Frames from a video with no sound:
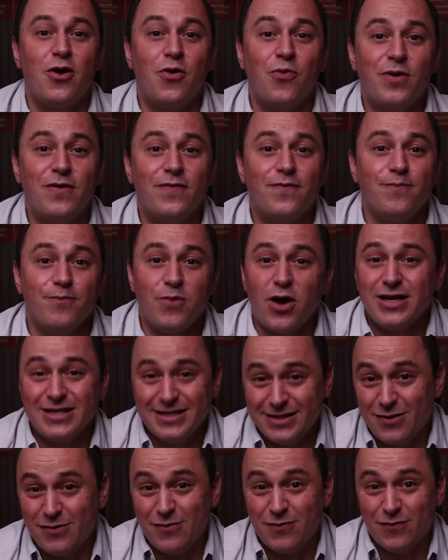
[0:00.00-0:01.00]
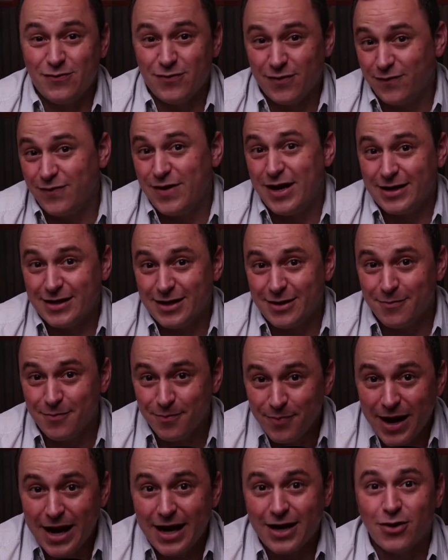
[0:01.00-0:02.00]
with myself reflecting
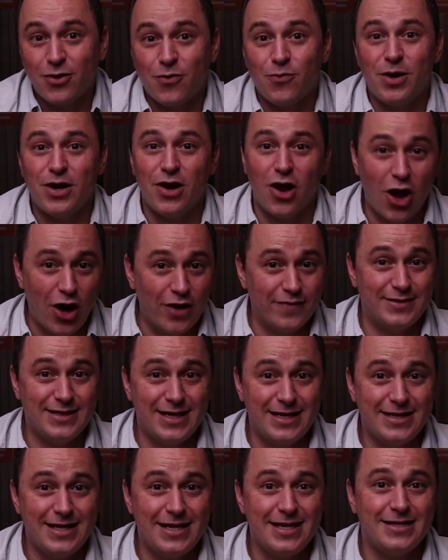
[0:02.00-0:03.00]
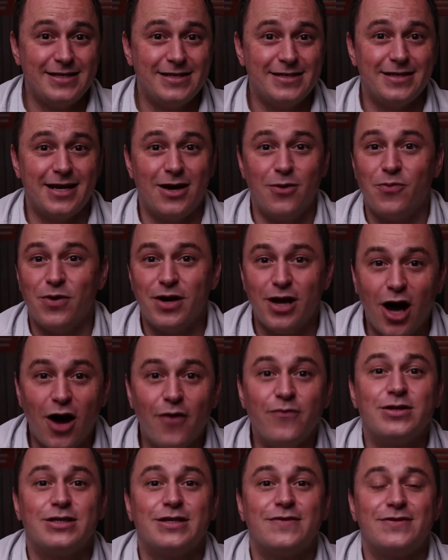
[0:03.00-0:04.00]
back on when I've said this and when
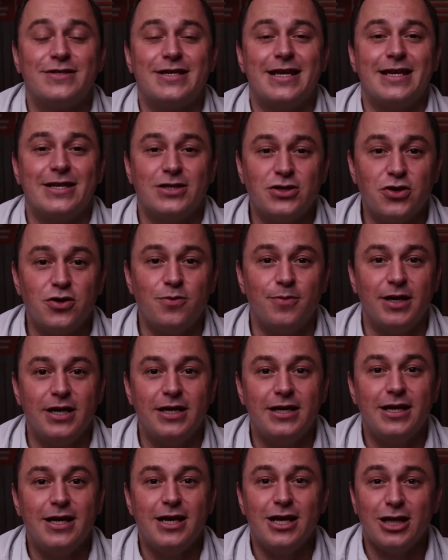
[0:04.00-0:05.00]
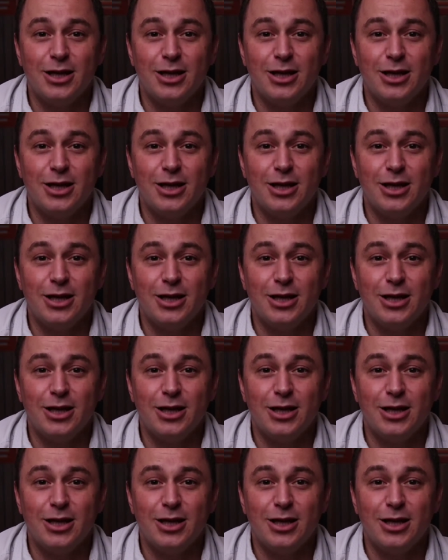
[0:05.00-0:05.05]
others have said it to me,